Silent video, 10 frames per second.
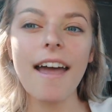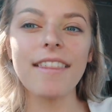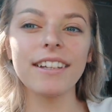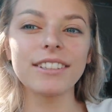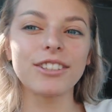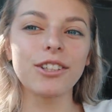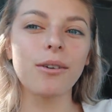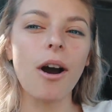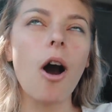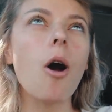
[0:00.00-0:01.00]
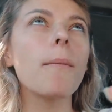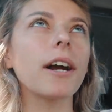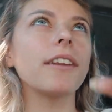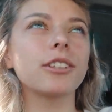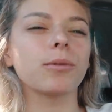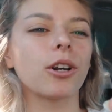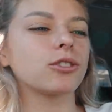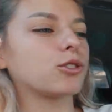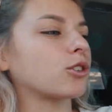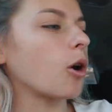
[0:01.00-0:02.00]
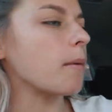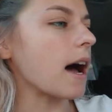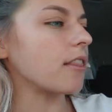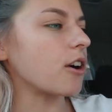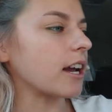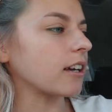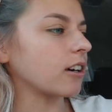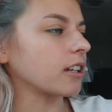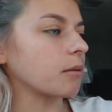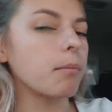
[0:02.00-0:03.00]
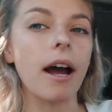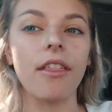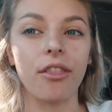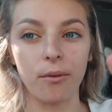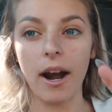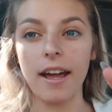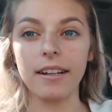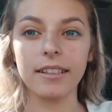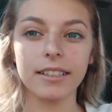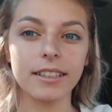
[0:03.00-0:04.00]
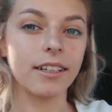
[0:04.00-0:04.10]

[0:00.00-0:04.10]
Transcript: And these two, oh my God, this one hurts so bad. They're hanging on like by a thread.